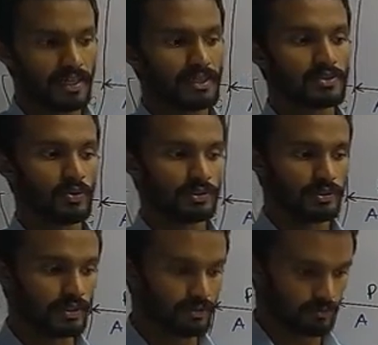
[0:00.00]
Practice
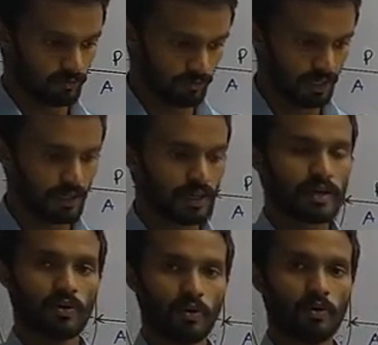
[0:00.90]
those 6
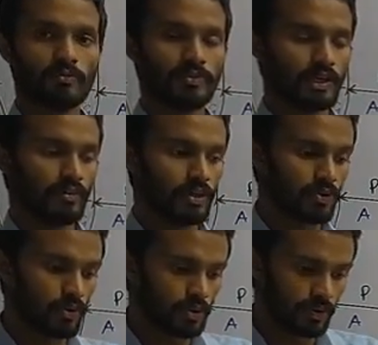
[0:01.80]
well at home.
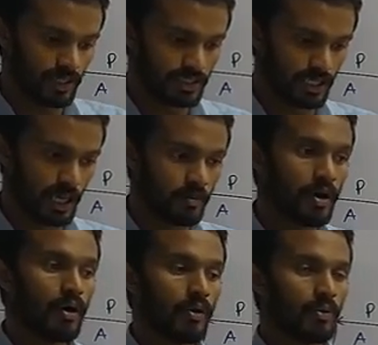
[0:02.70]
Then when you go to the
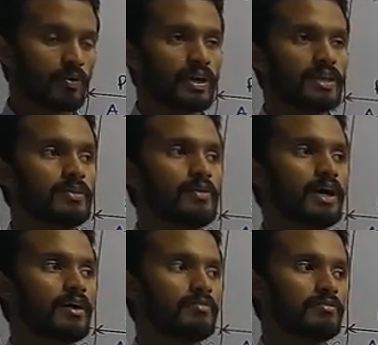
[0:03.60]
exam, already
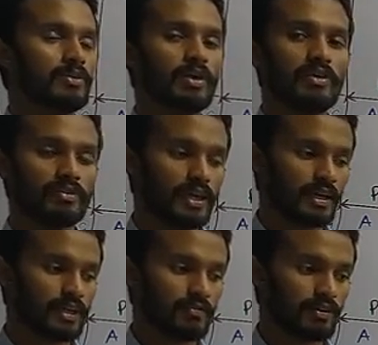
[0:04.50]
you
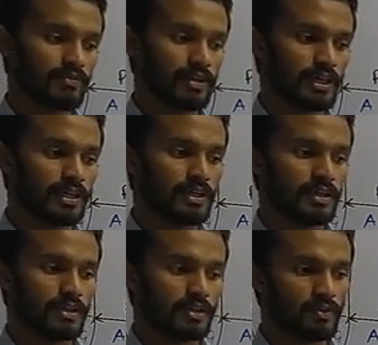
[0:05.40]
have gained like
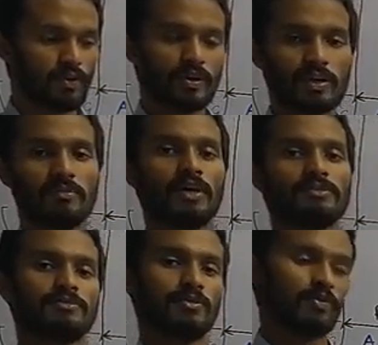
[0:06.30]
50 to
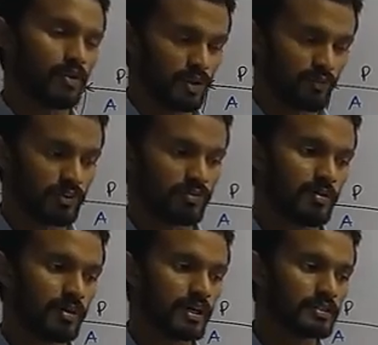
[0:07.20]
40 marks, to 40 to
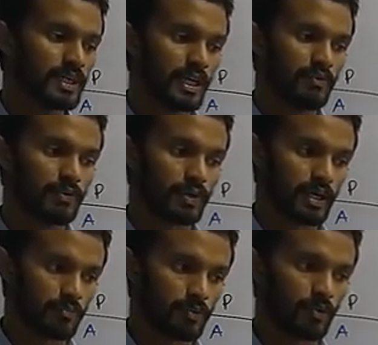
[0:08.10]
50 marks
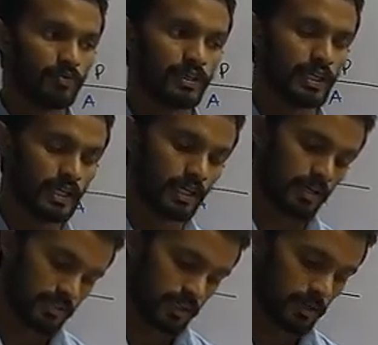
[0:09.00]
if you can prove
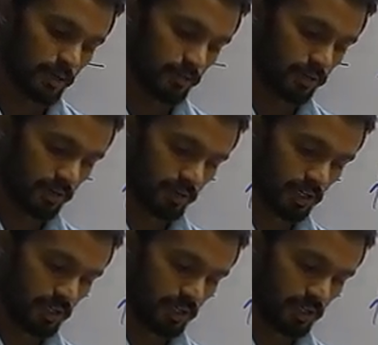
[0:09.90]
the center of